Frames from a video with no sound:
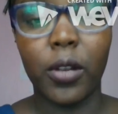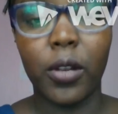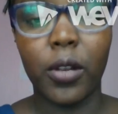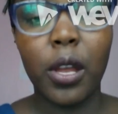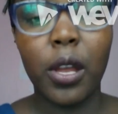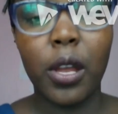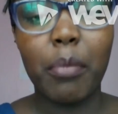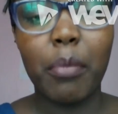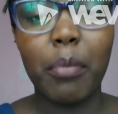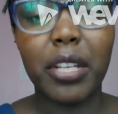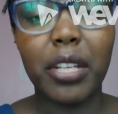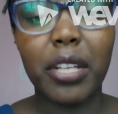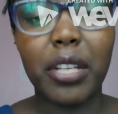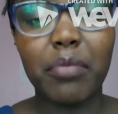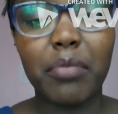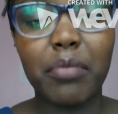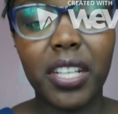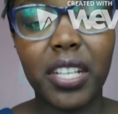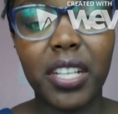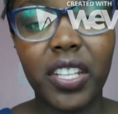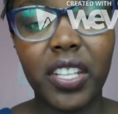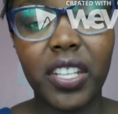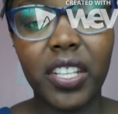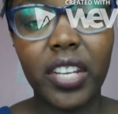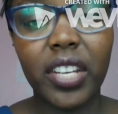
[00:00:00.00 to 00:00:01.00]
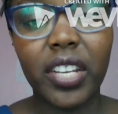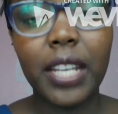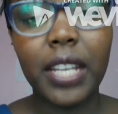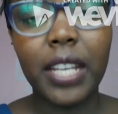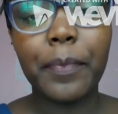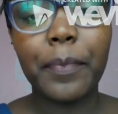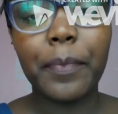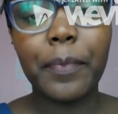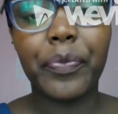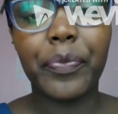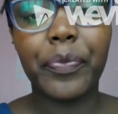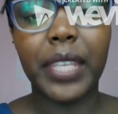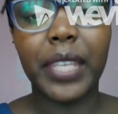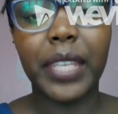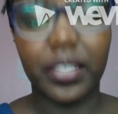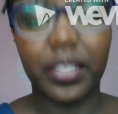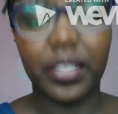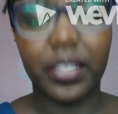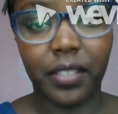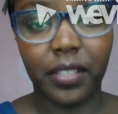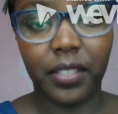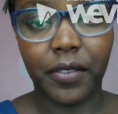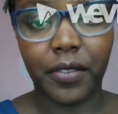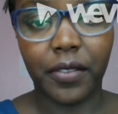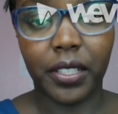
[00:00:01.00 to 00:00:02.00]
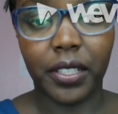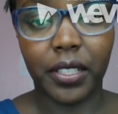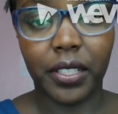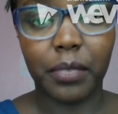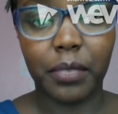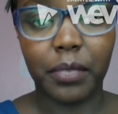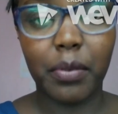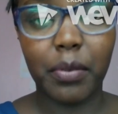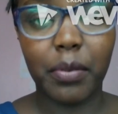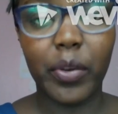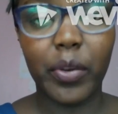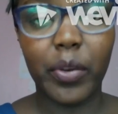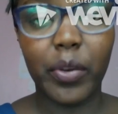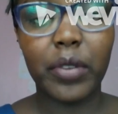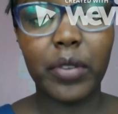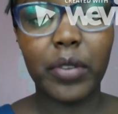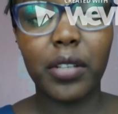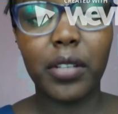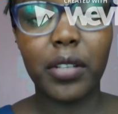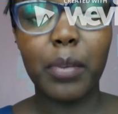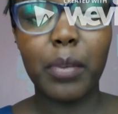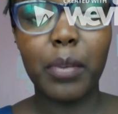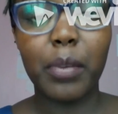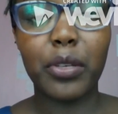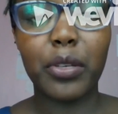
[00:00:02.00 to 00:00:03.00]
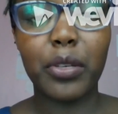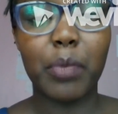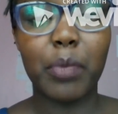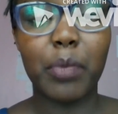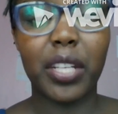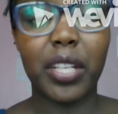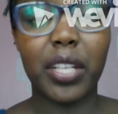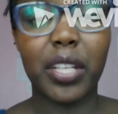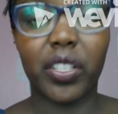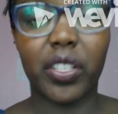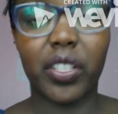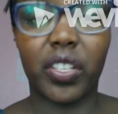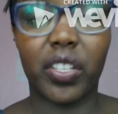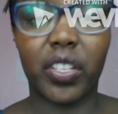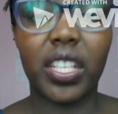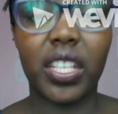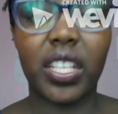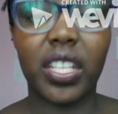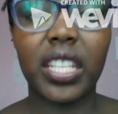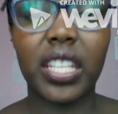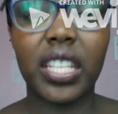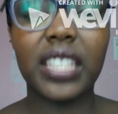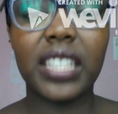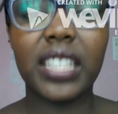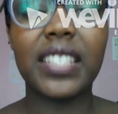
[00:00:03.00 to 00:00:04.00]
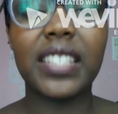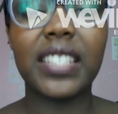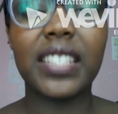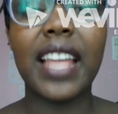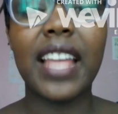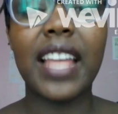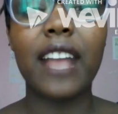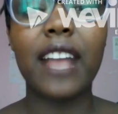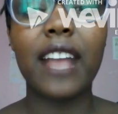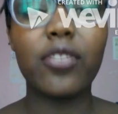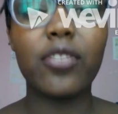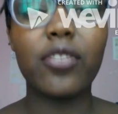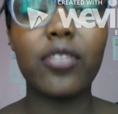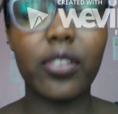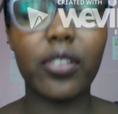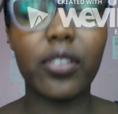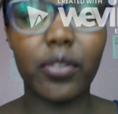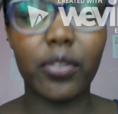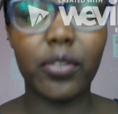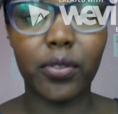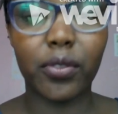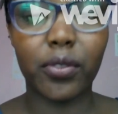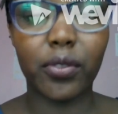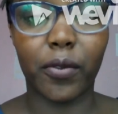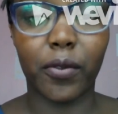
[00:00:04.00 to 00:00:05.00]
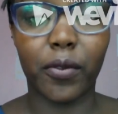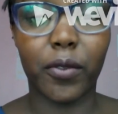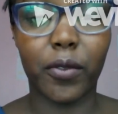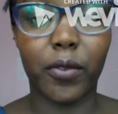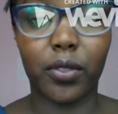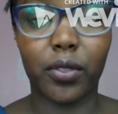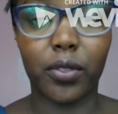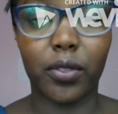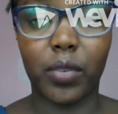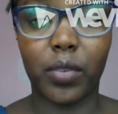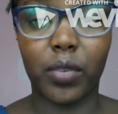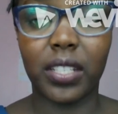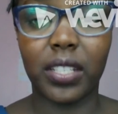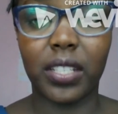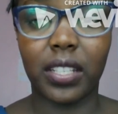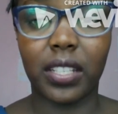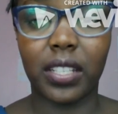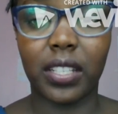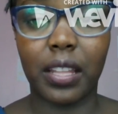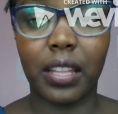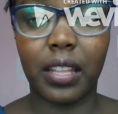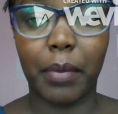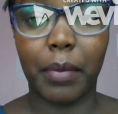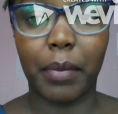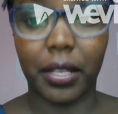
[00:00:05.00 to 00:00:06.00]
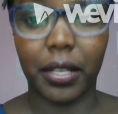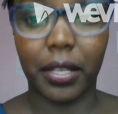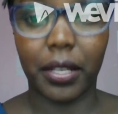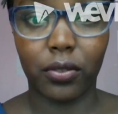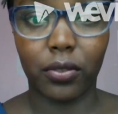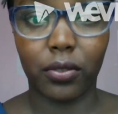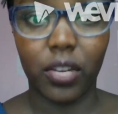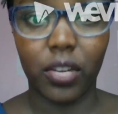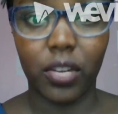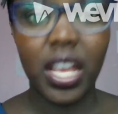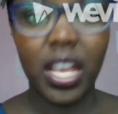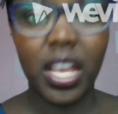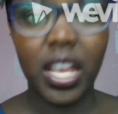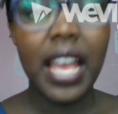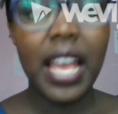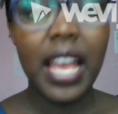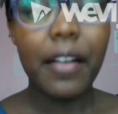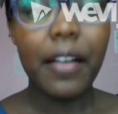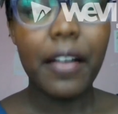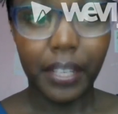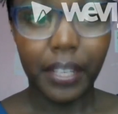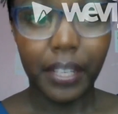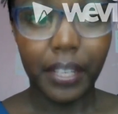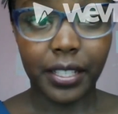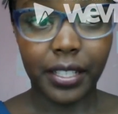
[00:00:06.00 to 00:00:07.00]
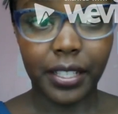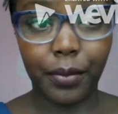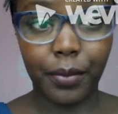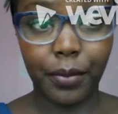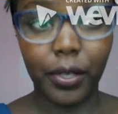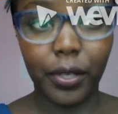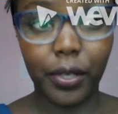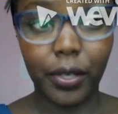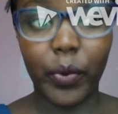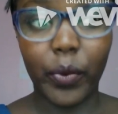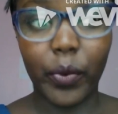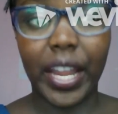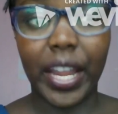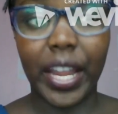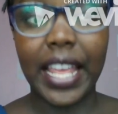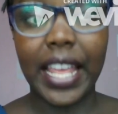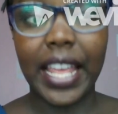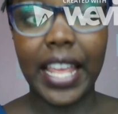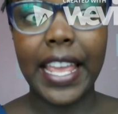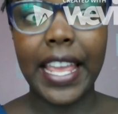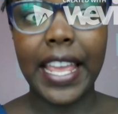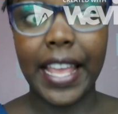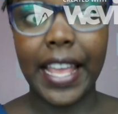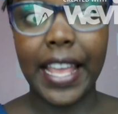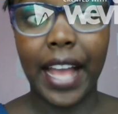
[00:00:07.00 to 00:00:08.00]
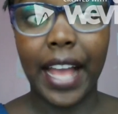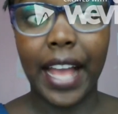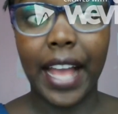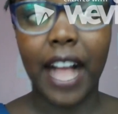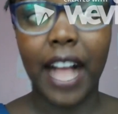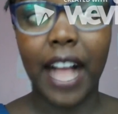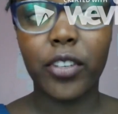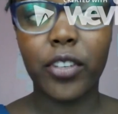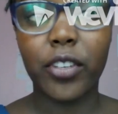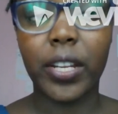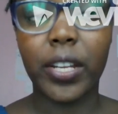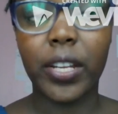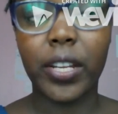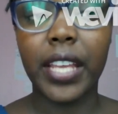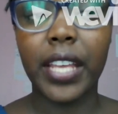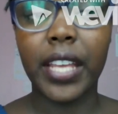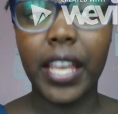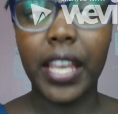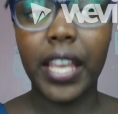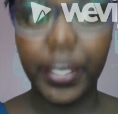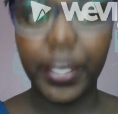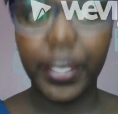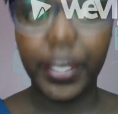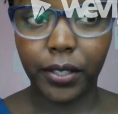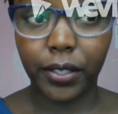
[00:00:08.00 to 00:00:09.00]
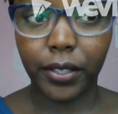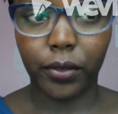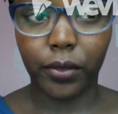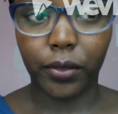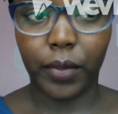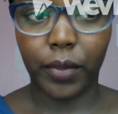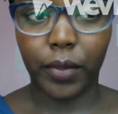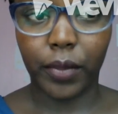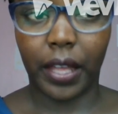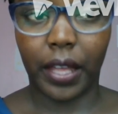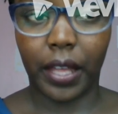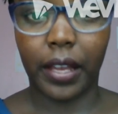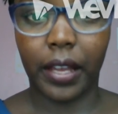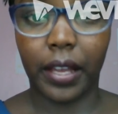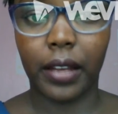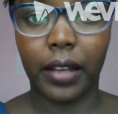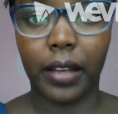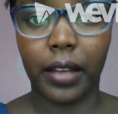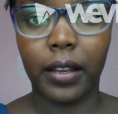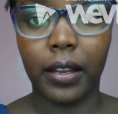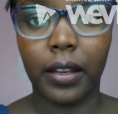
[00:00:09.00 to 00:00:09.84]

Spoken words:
But battery is different. But when you talk about battery, it is the actual use of force towards another person. For example, when he actually hits you with a gun,